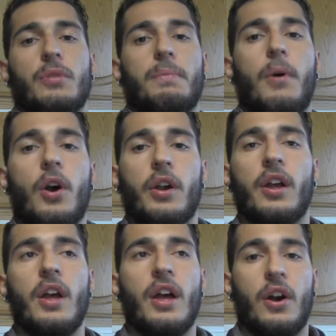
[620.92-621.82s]

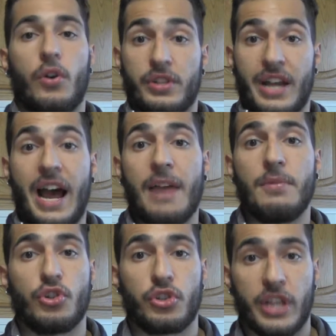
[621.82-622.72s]
part or time
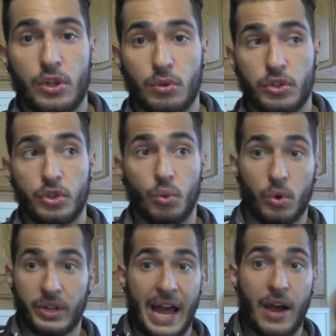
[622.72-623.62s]
in your schedule to
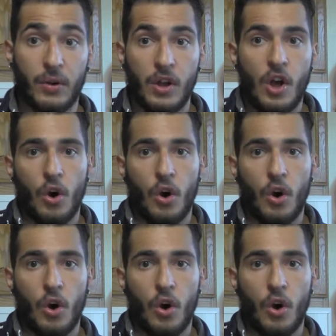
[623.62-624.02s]
work out?